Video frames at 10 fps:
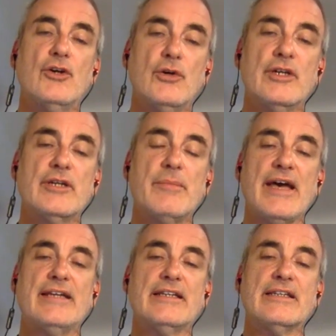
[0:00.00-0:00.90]
who it
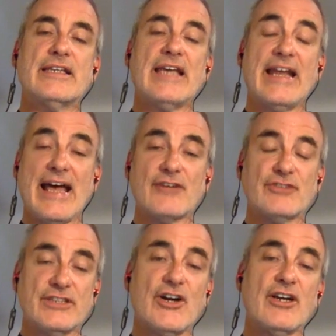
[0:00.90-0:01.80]
abandons and
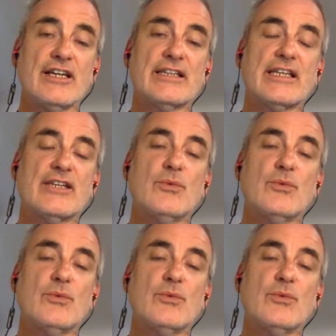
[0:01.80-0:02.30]
actually targets as